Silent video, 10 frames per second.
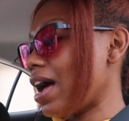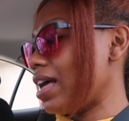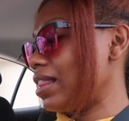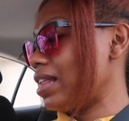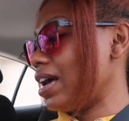
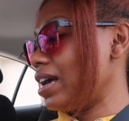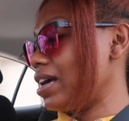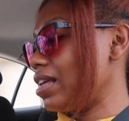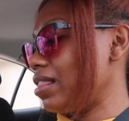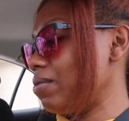I
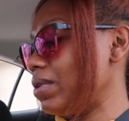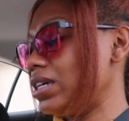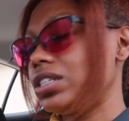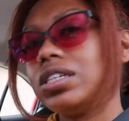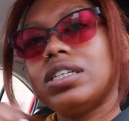like the
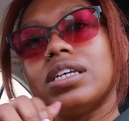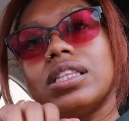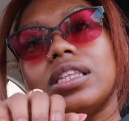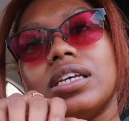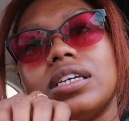way she
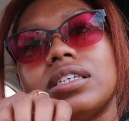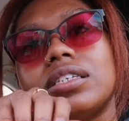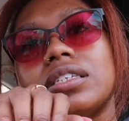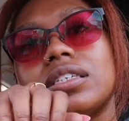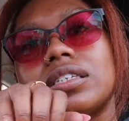did
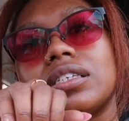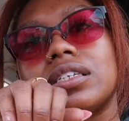these.